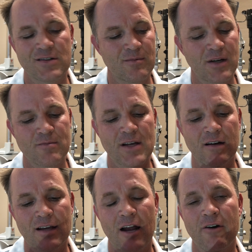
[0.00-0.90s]
Sometimes
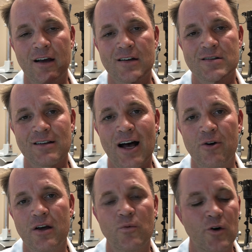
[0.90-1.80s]
that cataract gets
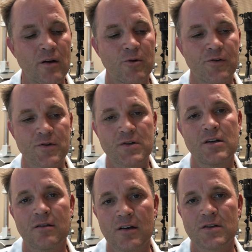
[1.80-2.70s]
cloudy and we're able to
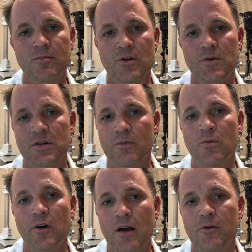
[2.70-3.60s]
see things up close that we
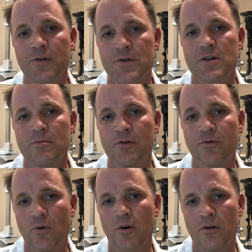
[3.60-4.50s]
weren't able to see
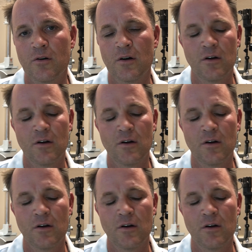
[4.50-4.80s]
before.